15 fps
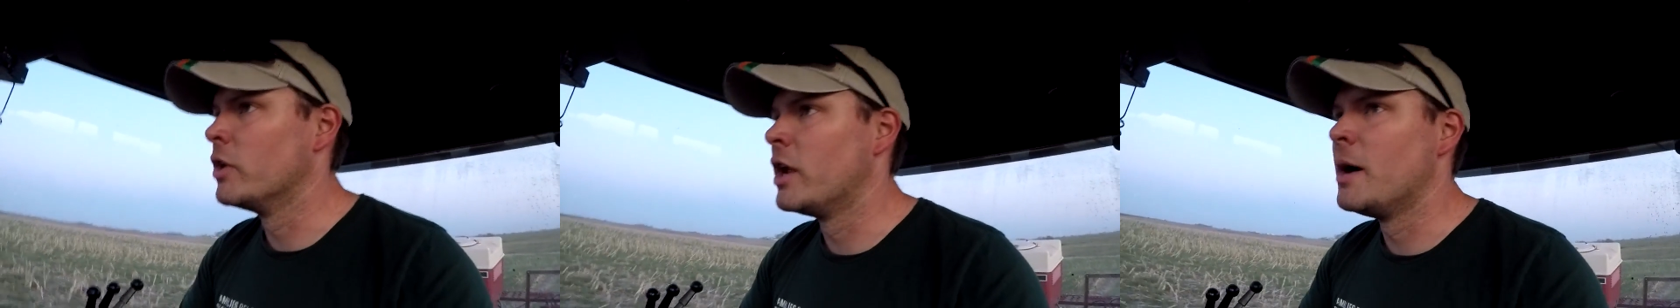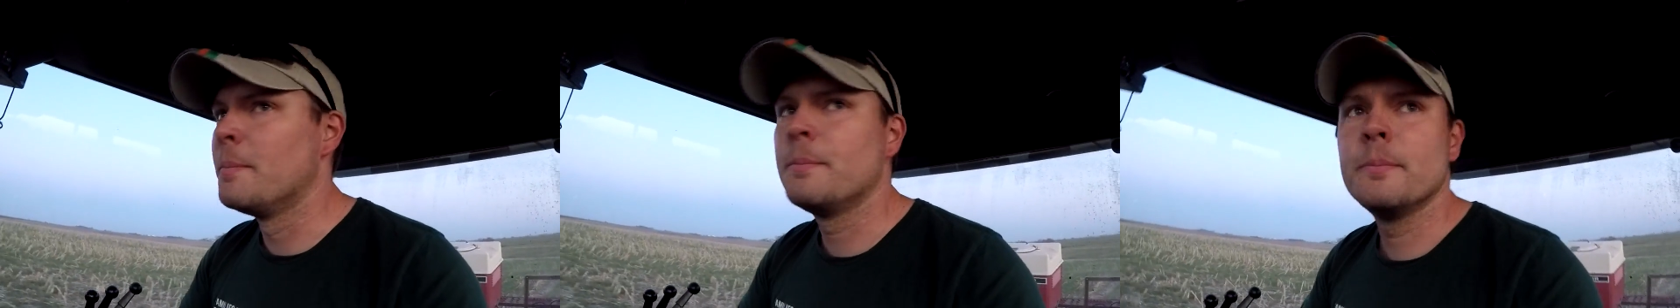
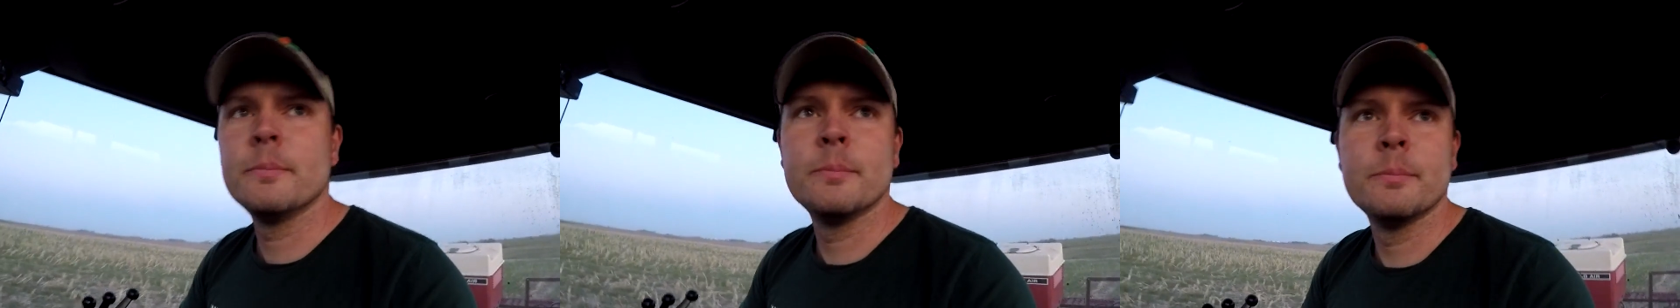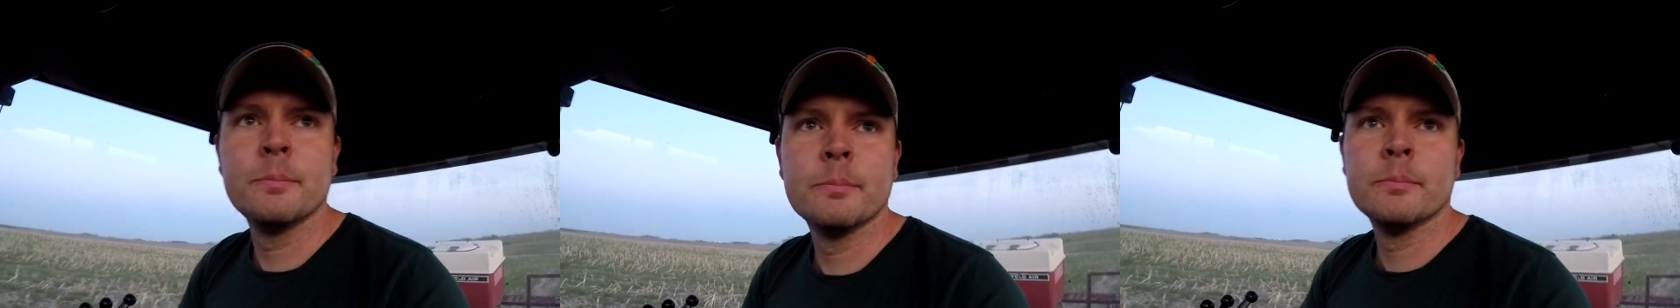up.
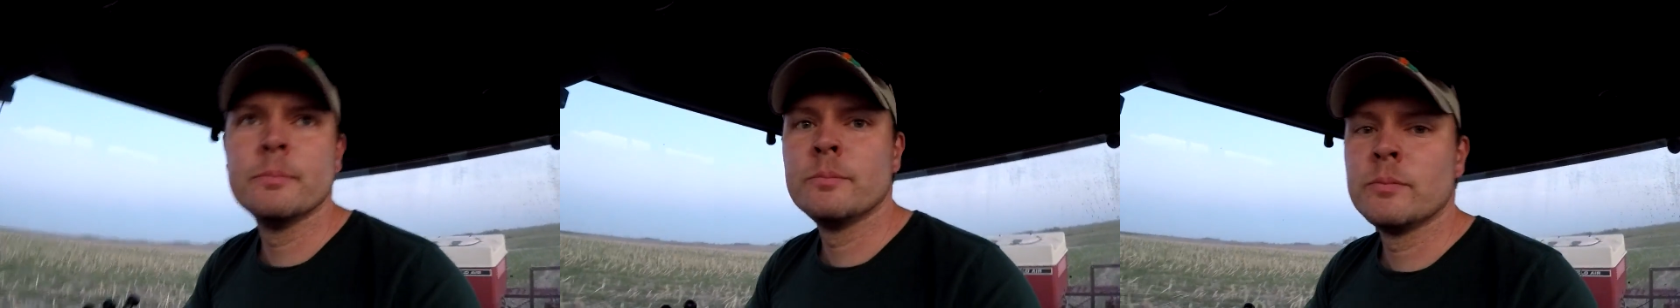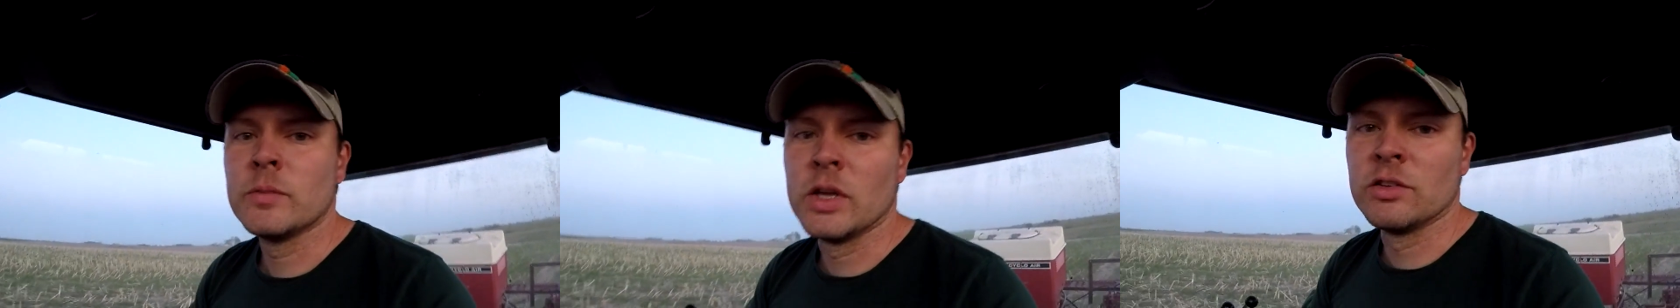
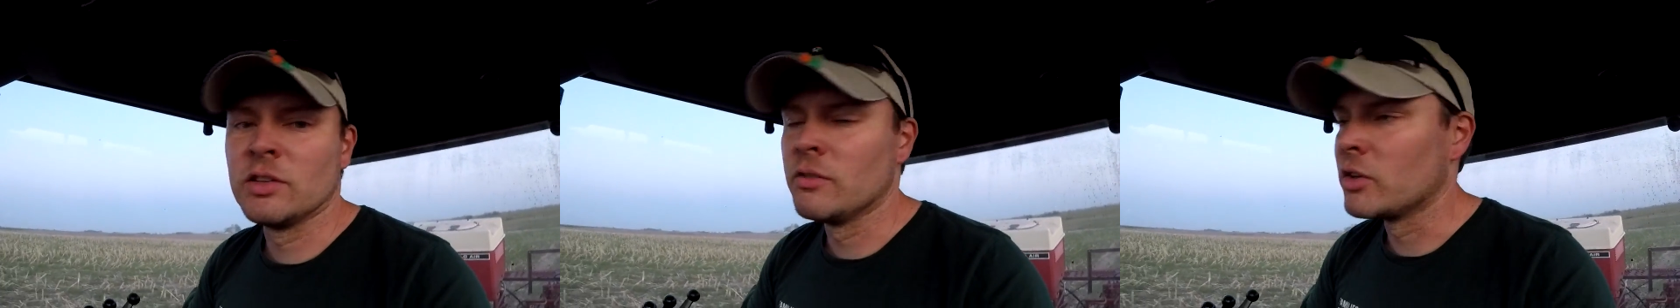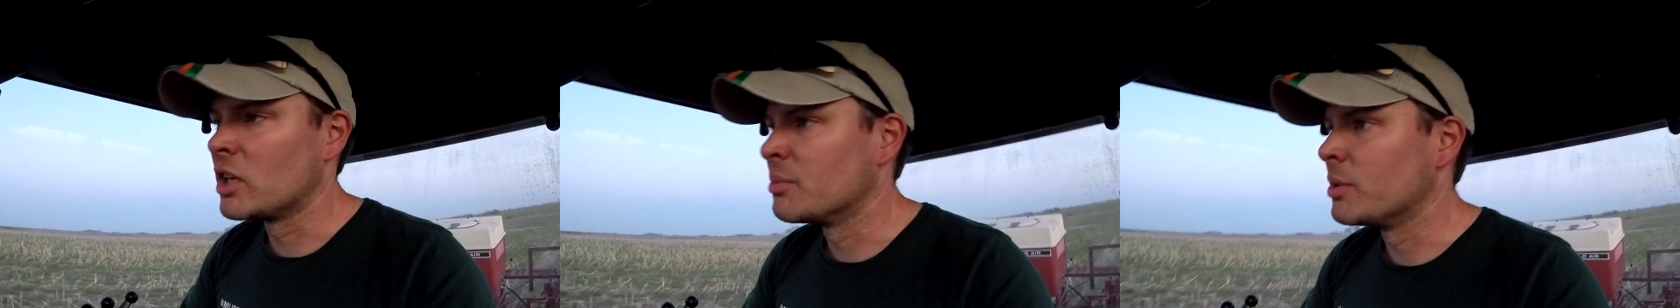It isn't
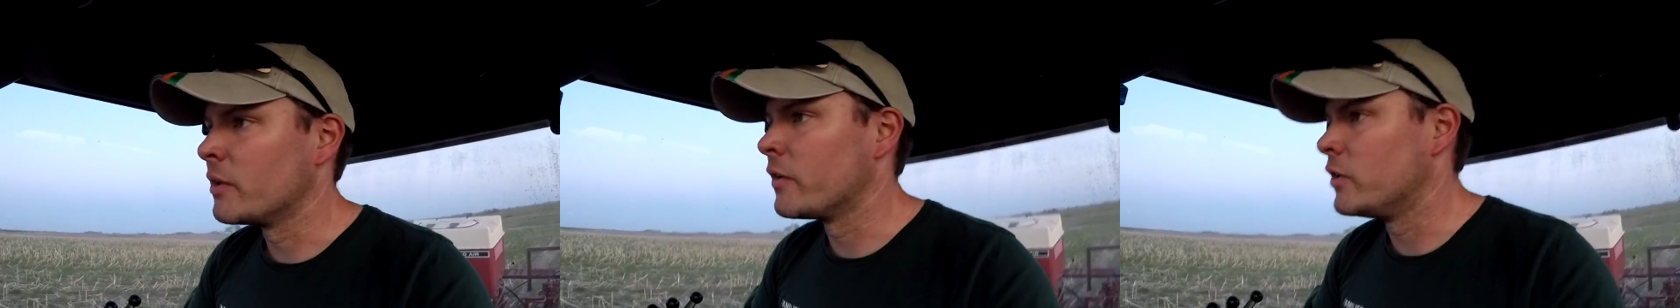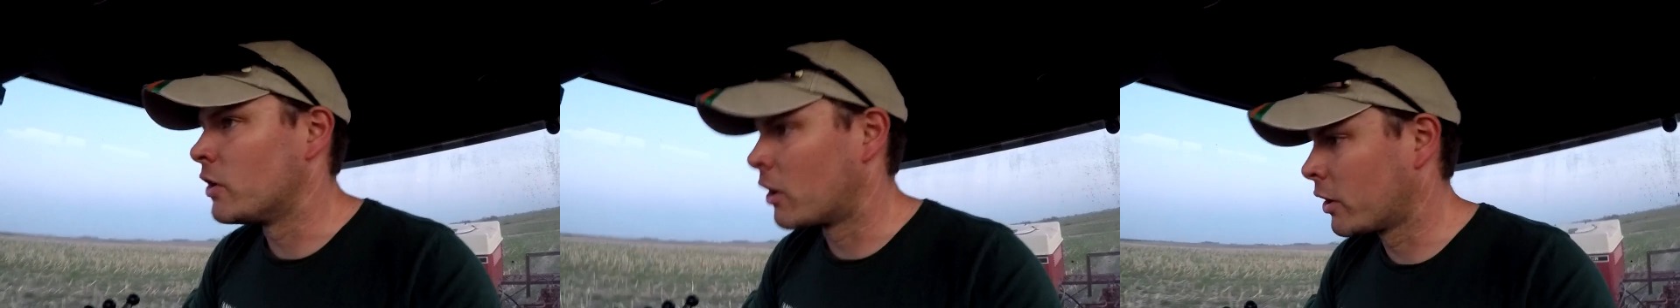even
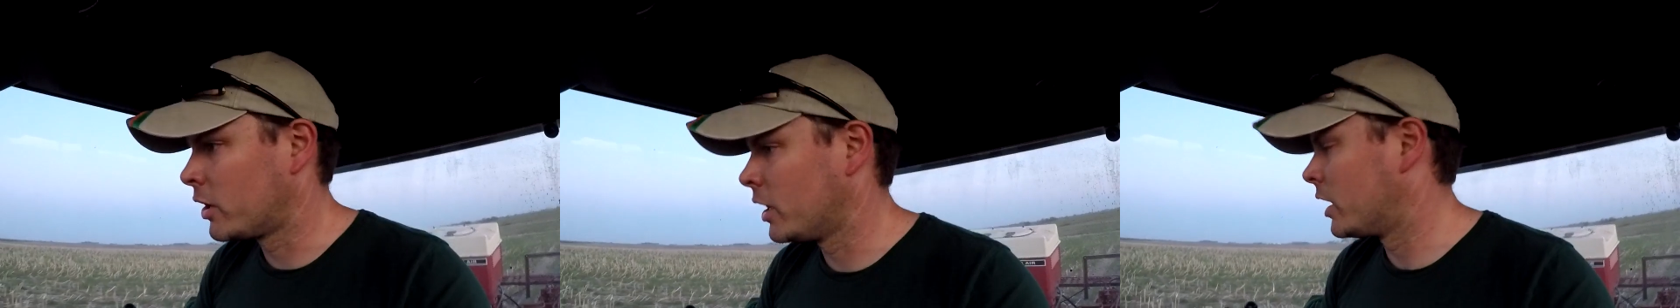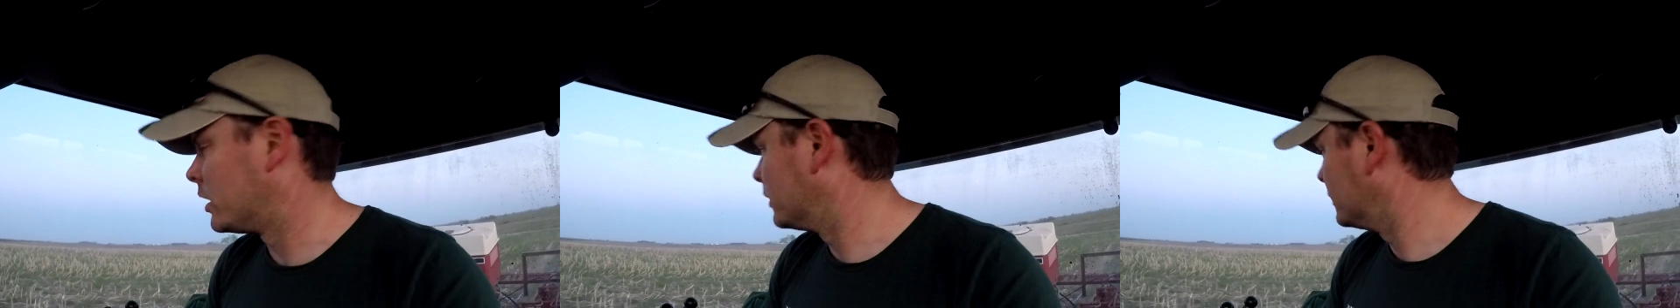completely dark yet.